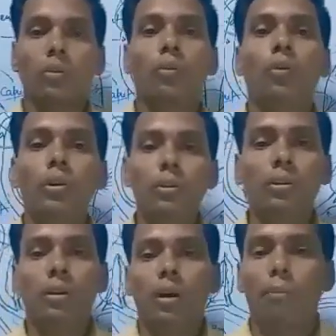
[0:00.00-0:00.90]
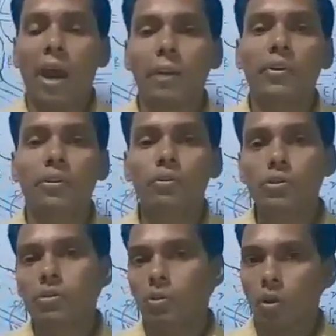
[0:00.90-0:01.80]
good, my
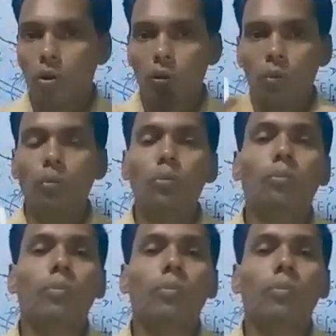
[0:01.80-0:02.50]
videos, you